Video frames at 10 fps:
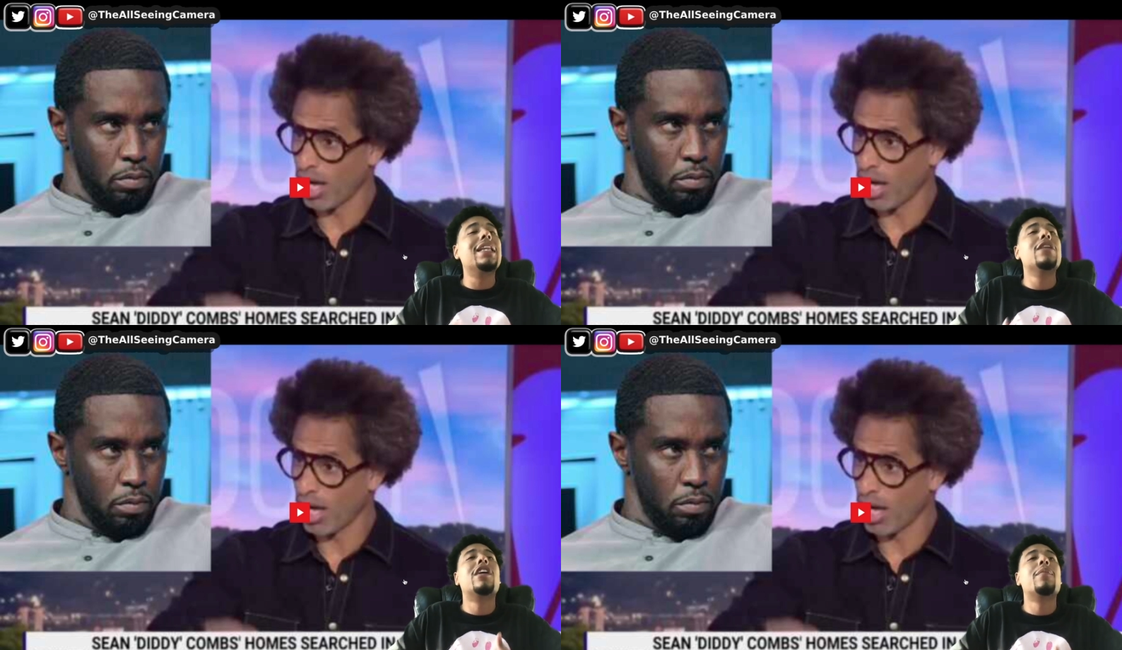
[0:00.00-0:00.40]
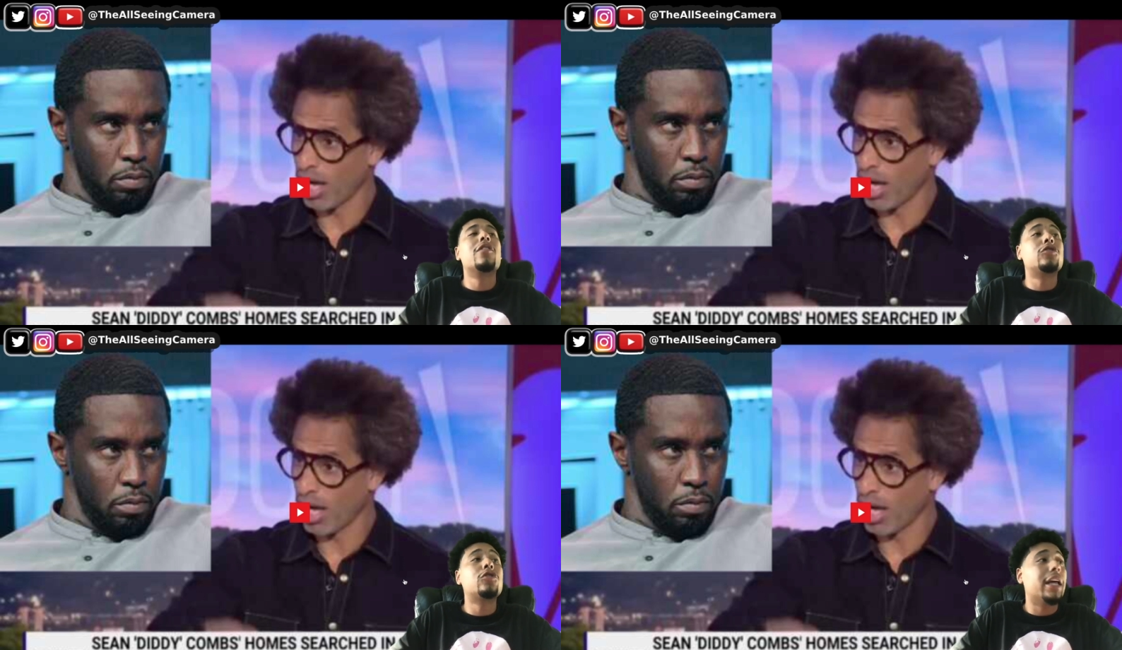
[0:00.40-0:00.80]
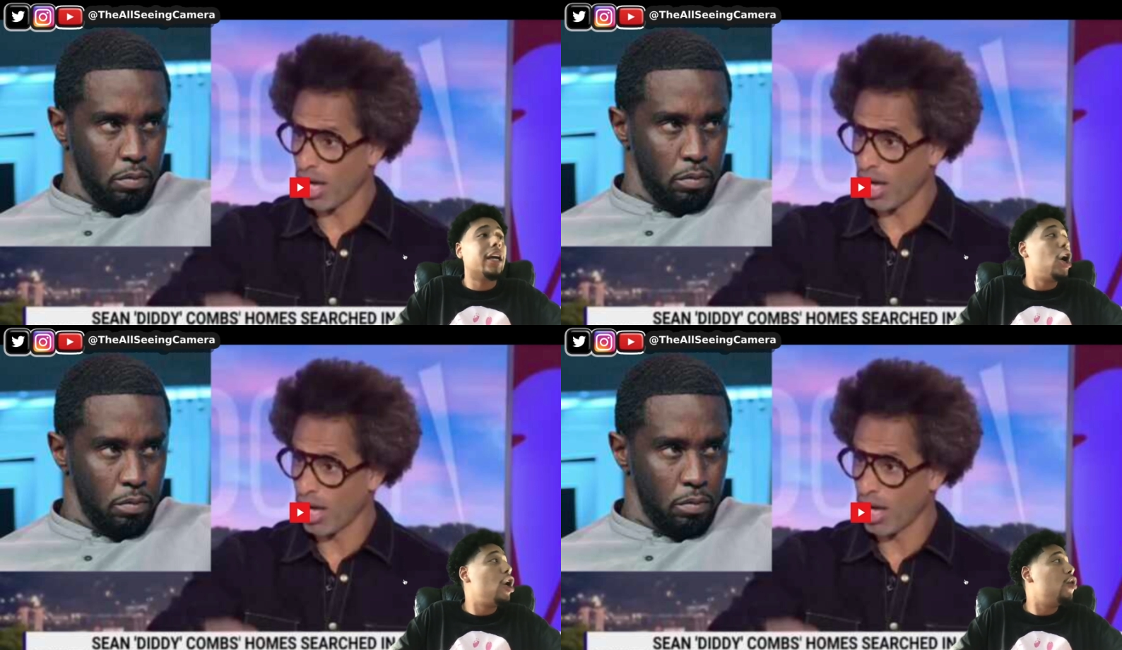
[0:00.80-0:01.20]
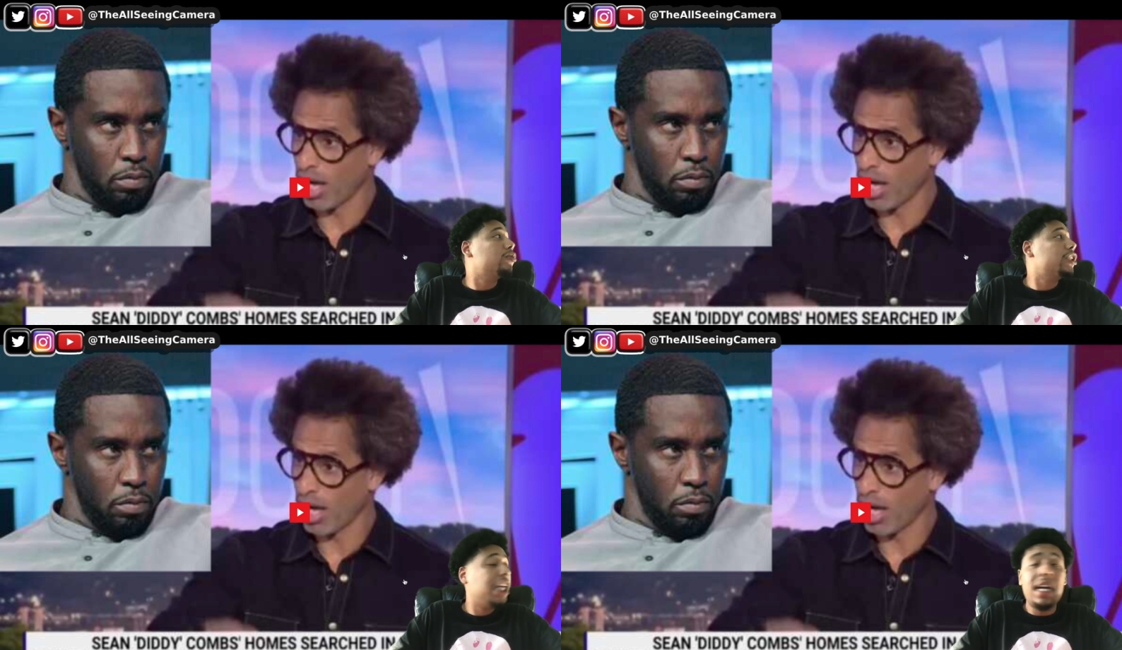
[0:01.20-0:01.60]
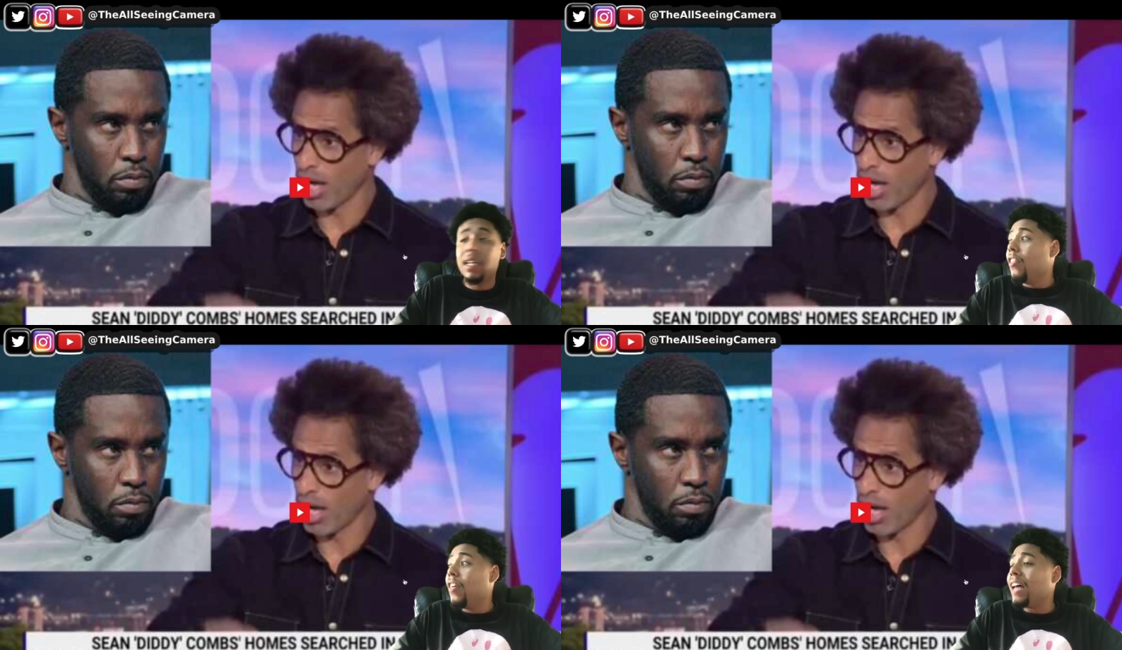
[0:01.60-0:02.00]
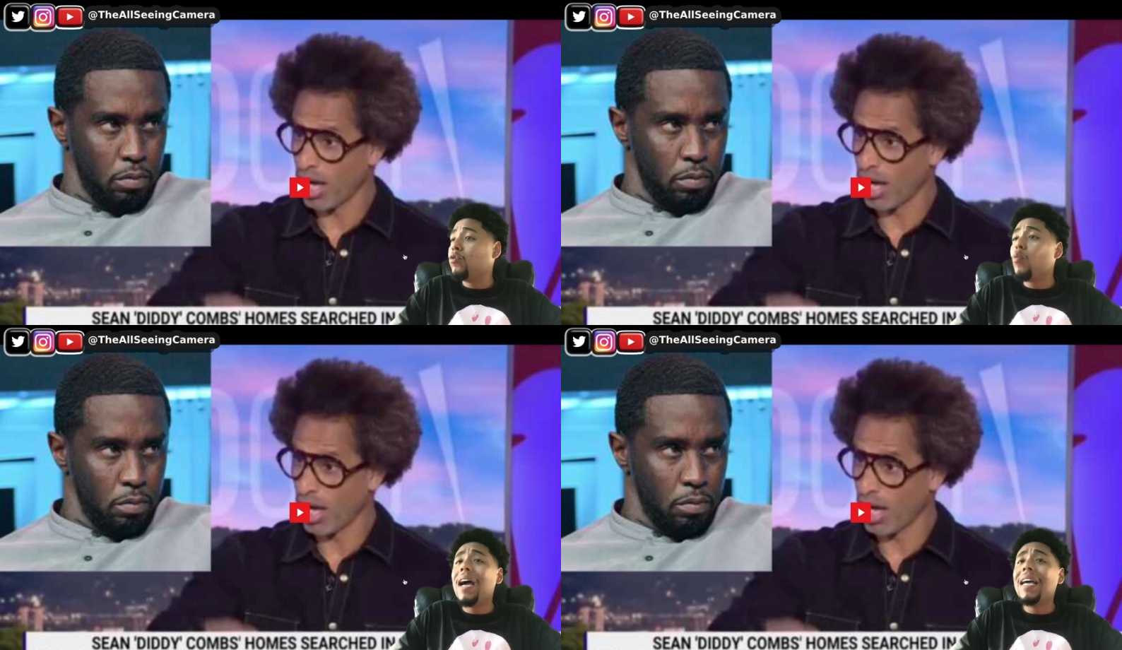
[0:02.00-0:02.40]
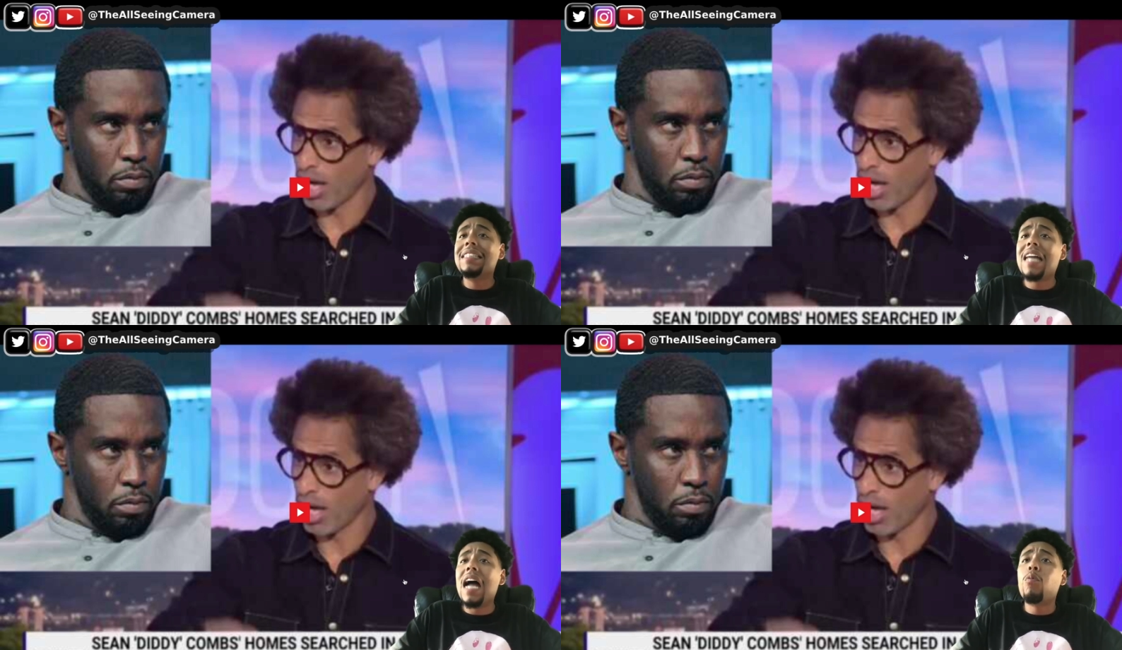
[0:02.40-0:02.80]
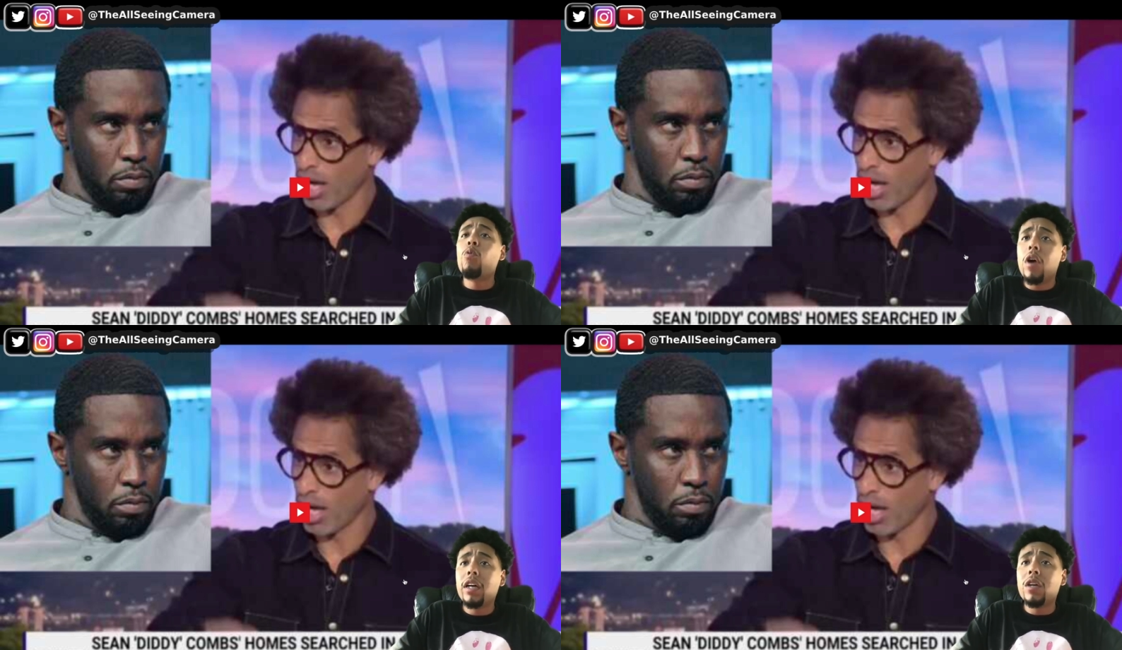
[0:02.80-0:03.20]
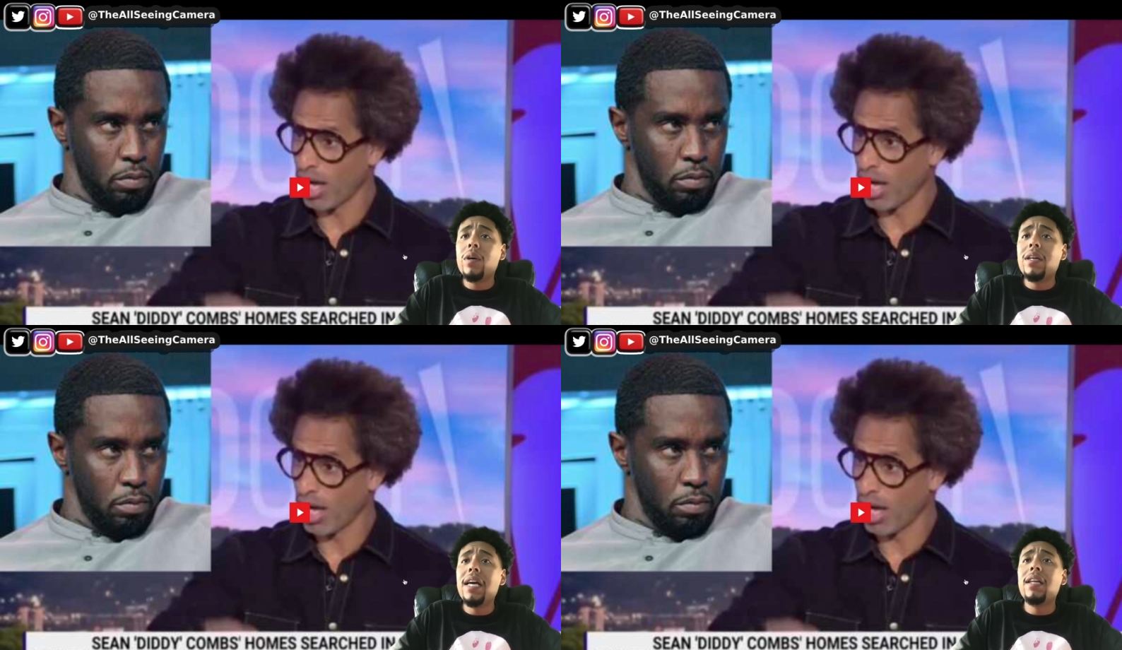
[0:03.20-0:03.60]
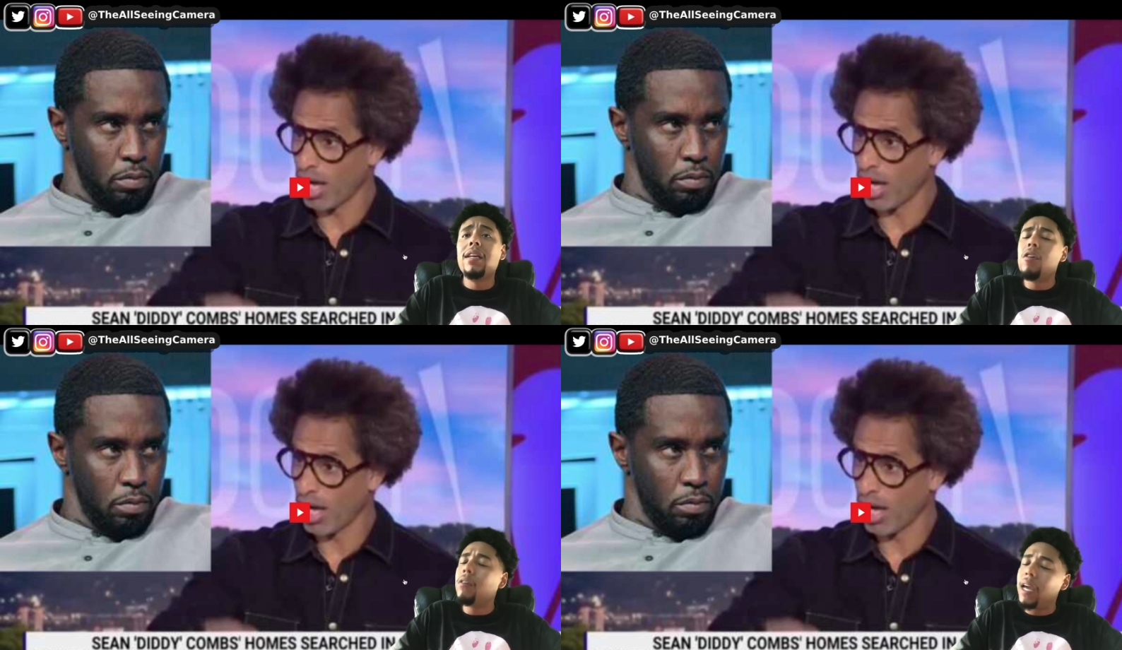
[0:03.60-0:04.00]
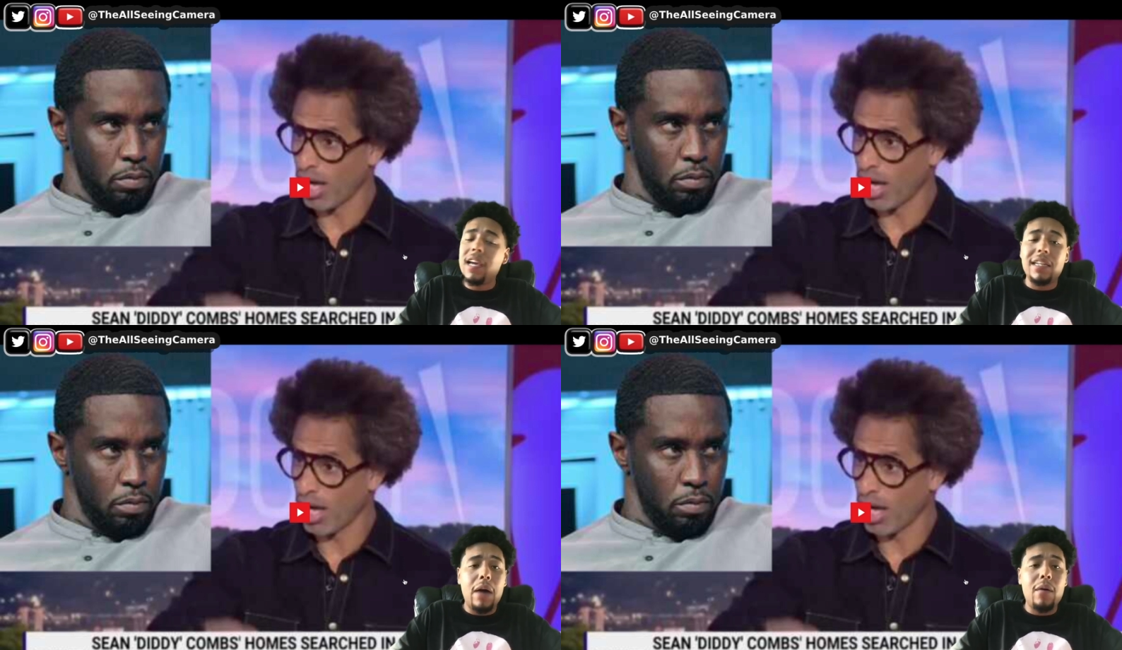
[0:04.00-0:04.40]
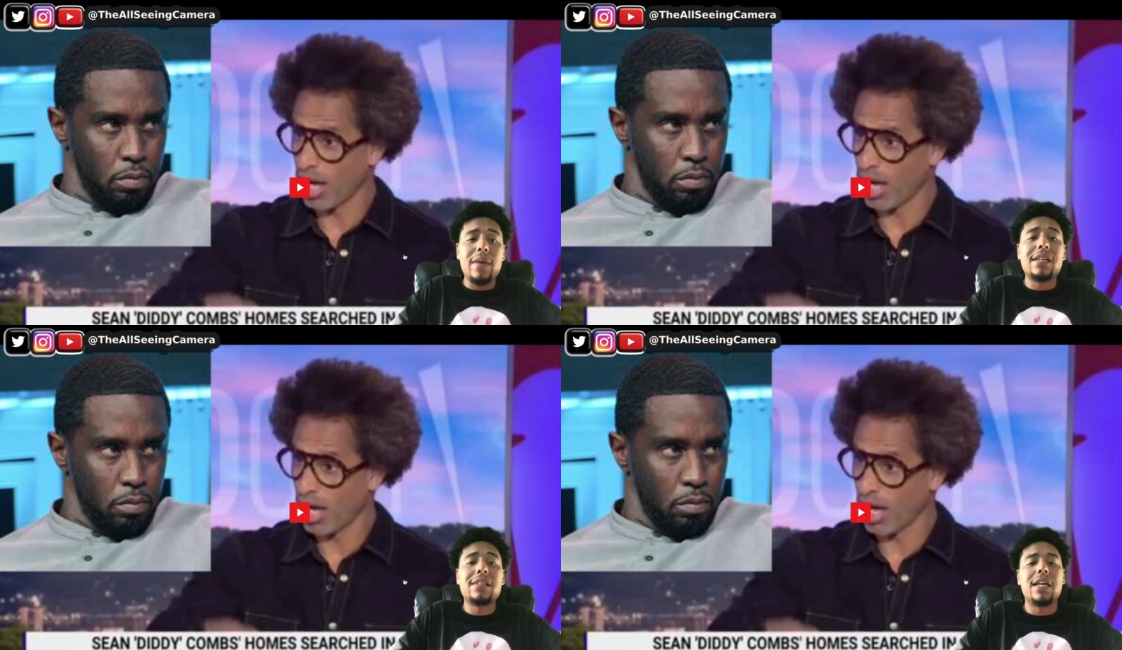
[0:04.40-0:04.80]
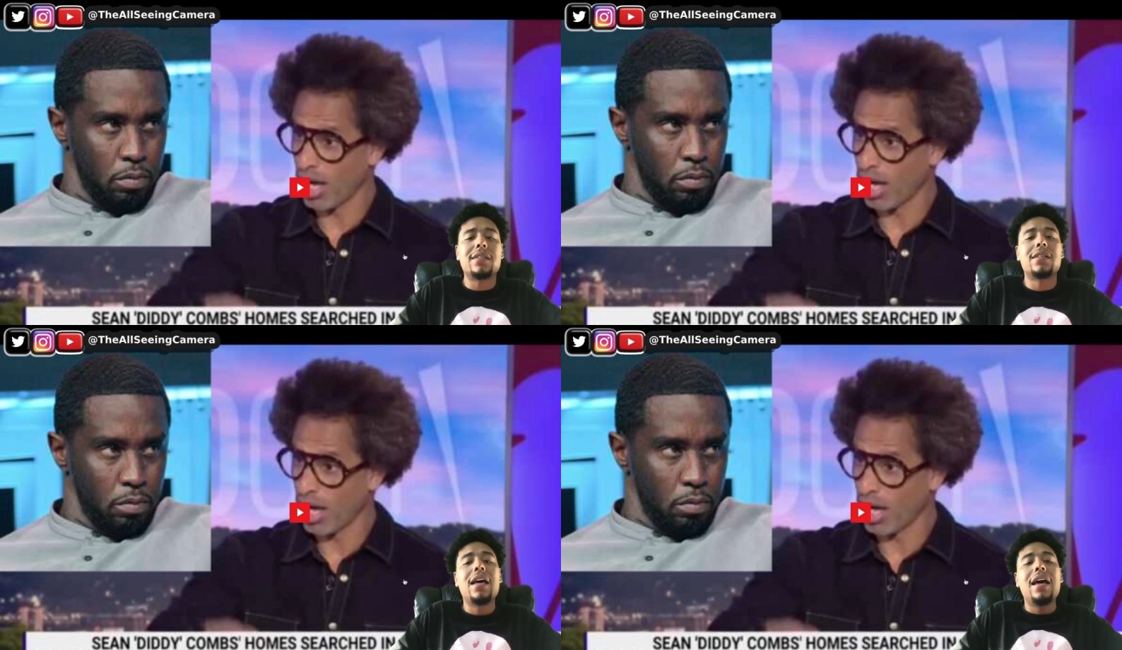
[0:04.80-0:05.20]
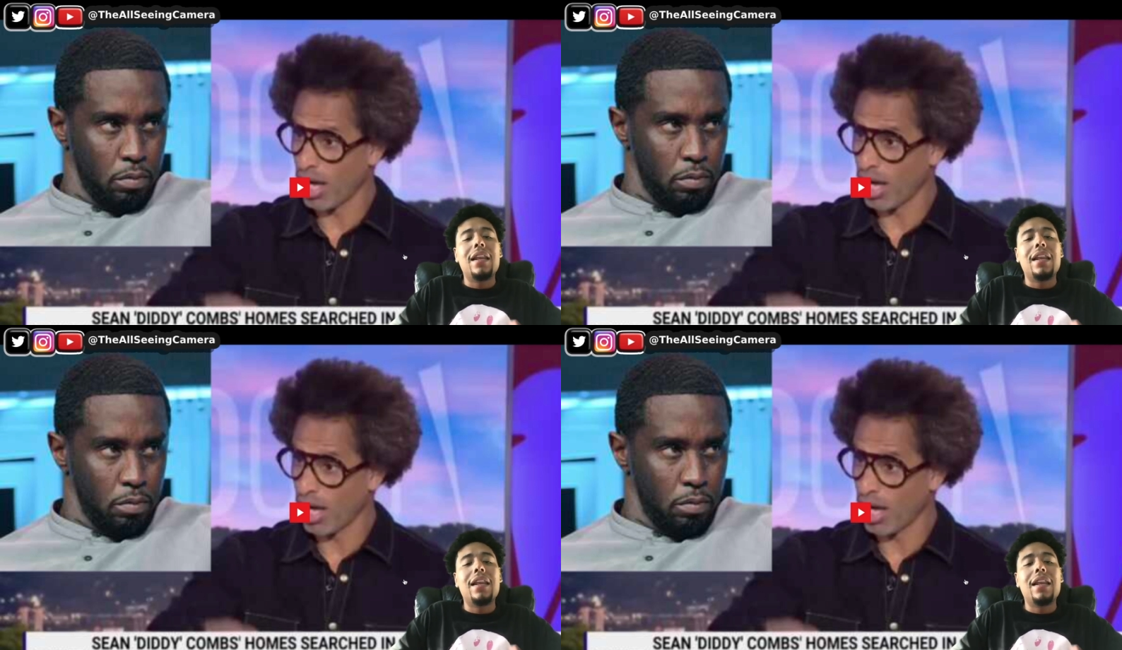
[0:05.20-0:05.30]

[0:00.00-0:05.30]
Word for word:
Speaker 1: Then you keep hearing the story like, oh shit, that's why he stopped working with Diddy. Okay, now it makes sense.